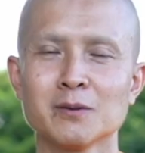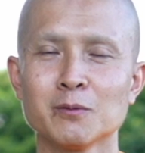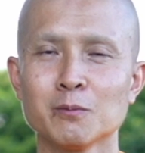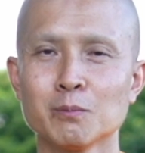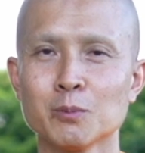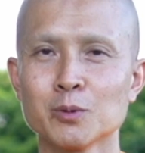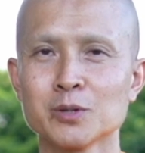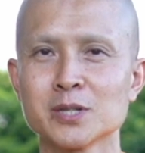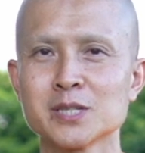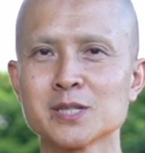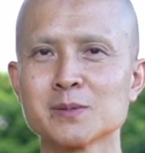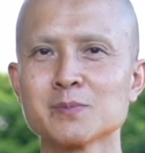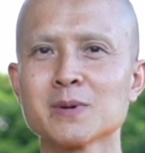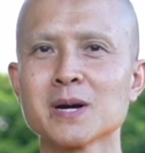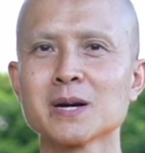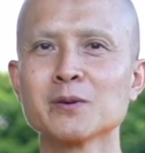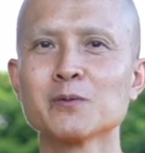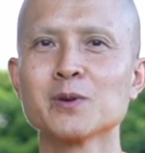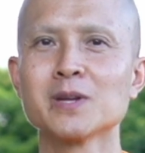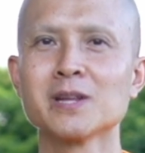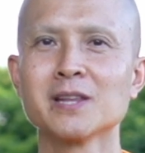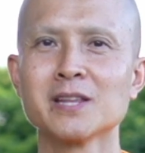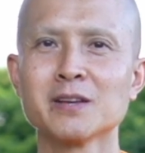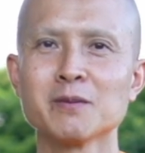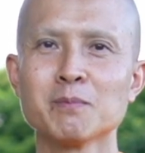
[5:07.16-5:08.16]
Buddhist monks,
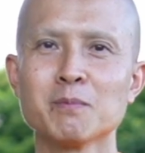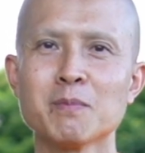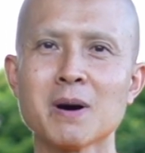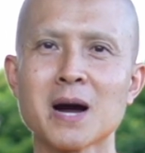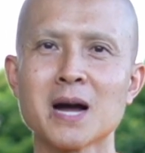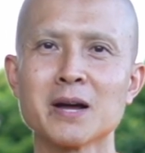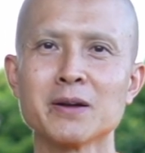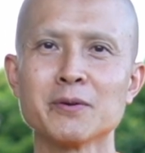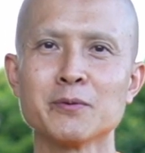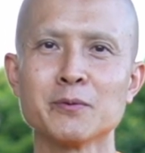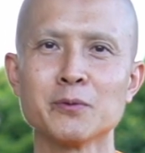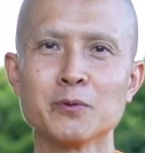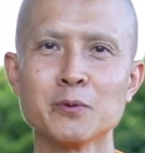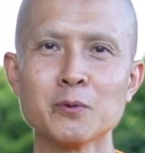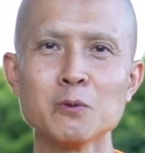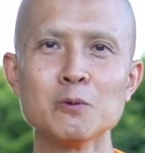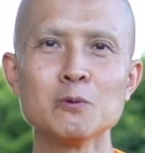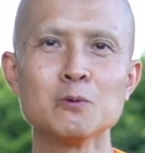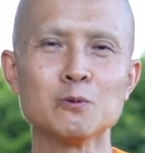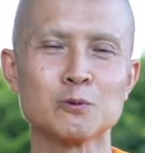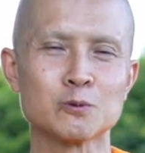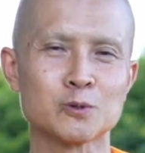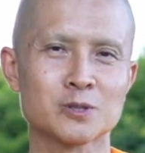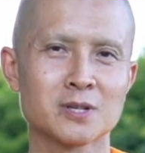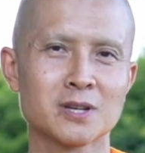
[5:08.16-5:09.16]
we live by
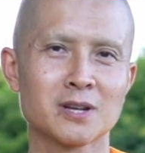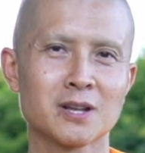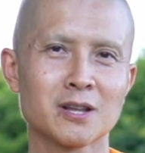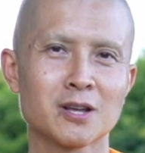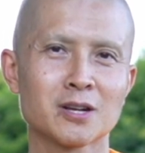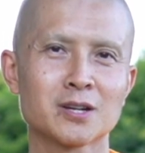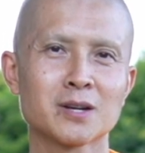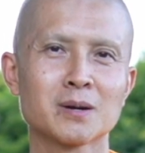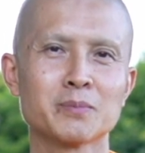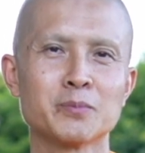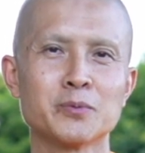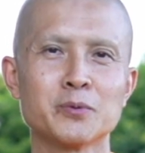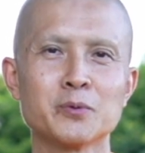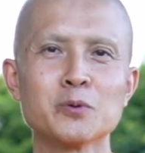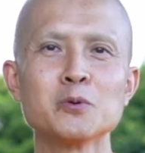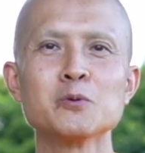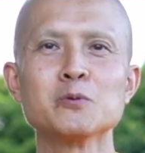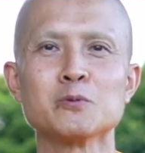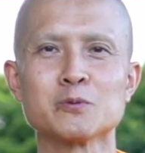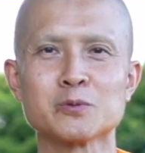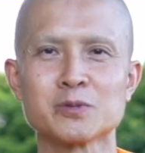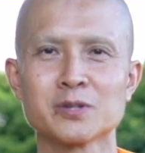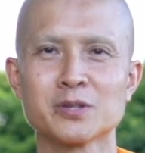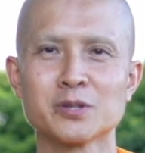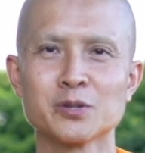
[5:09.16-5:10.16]
rules, lot of
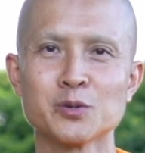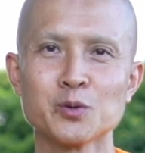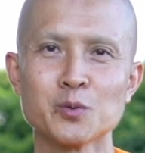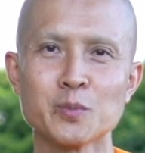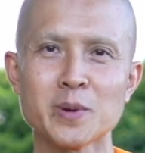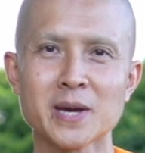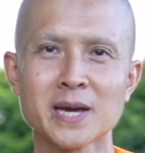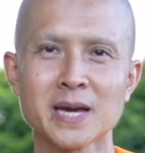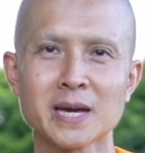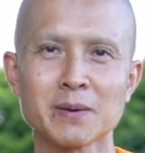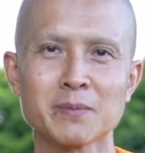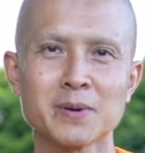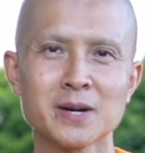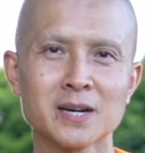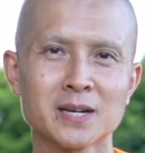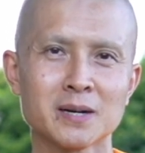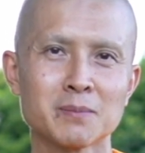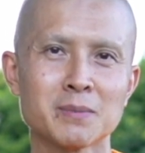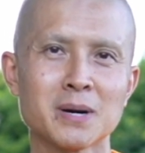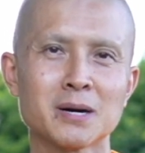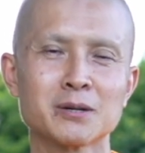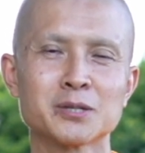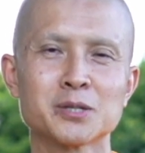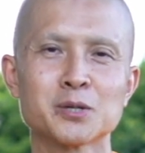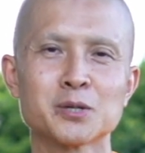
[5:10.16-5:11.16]
rules. You may have heard about